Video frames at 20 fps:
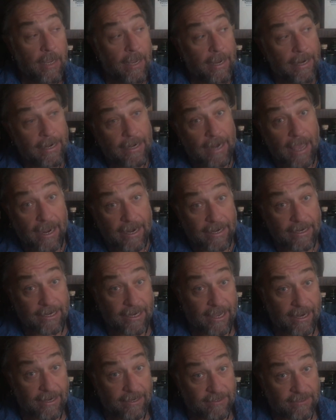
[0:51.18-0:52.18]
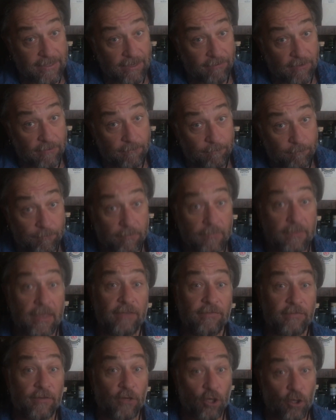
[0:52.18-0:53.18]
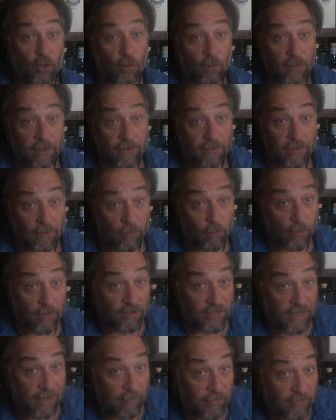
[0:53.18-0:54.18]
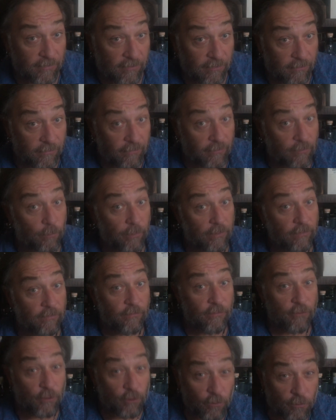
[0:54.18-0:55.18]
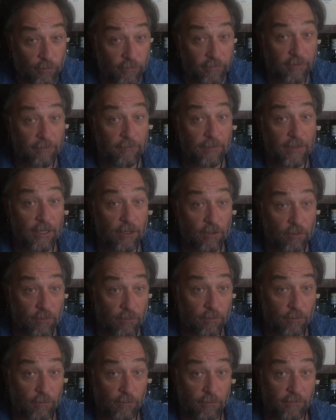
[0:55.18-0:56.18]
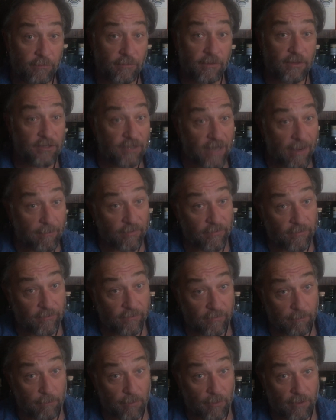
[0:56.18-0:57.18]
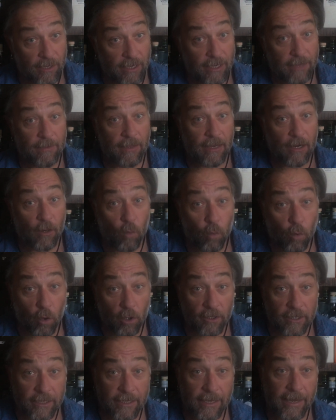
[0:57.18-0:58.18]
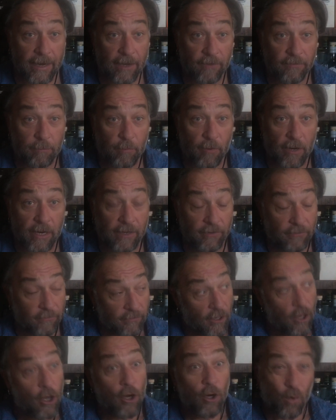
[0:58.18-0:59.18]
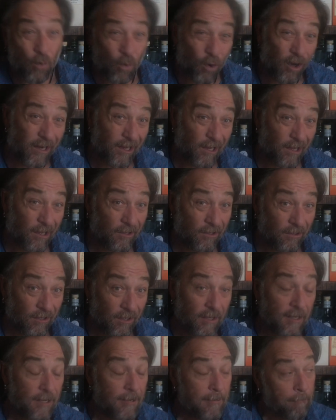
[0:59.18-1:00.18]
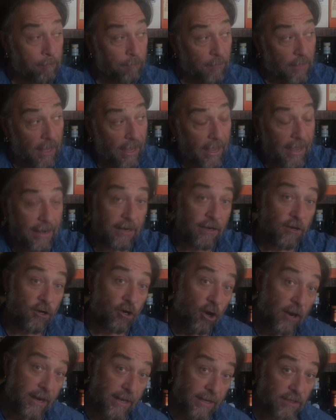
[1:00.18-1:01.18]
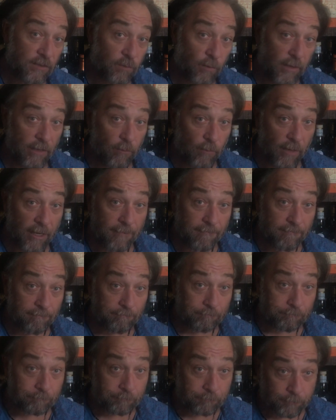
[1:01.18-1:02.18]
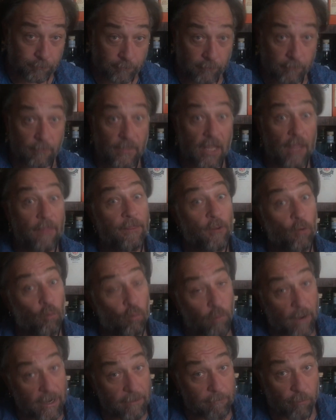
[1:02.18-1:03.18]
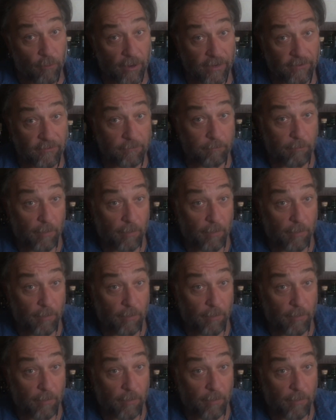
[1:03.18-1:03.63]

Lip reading: In 1887, they secured a deal with Jameson's to exclusively use the Jameson spirit in their quality house brands. Quite a coup. And in 1921, the Redbreast